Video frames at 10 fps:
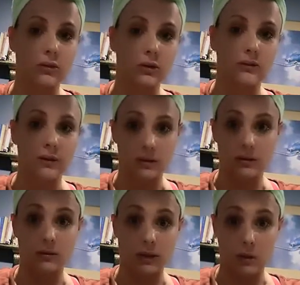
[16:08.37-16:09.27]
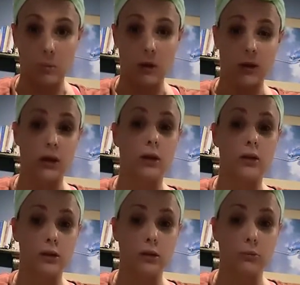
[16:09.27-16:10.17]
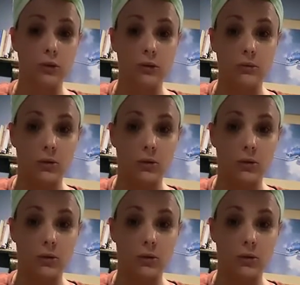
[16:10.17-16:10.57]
and it clears up all the dryness, so that's cool.